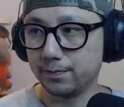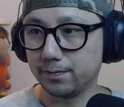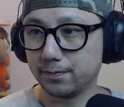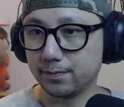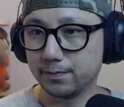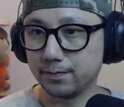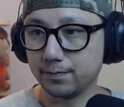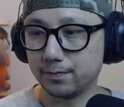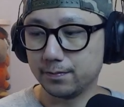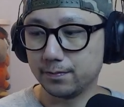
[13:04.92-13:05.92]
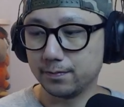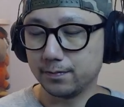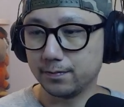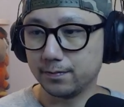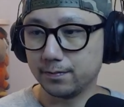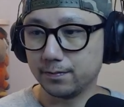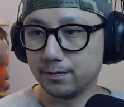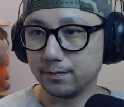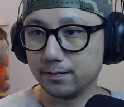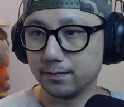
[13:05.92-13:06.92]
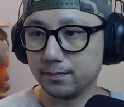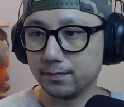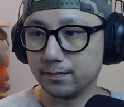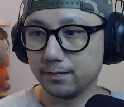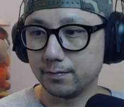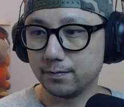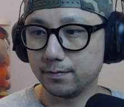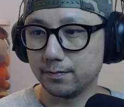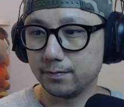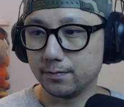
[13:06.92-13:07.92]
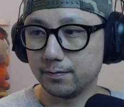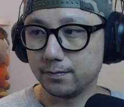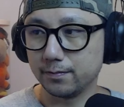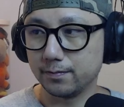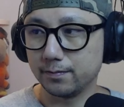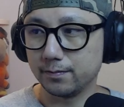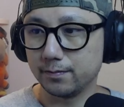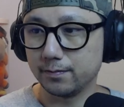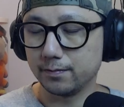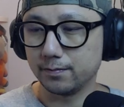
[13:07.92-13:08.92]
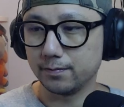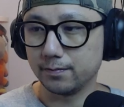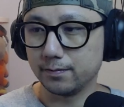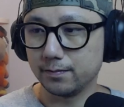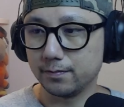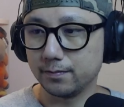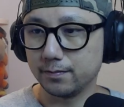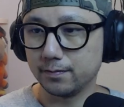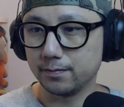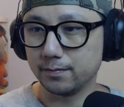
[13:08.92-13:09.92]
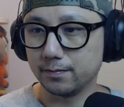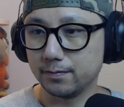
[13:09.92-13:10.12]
Nobody speaks.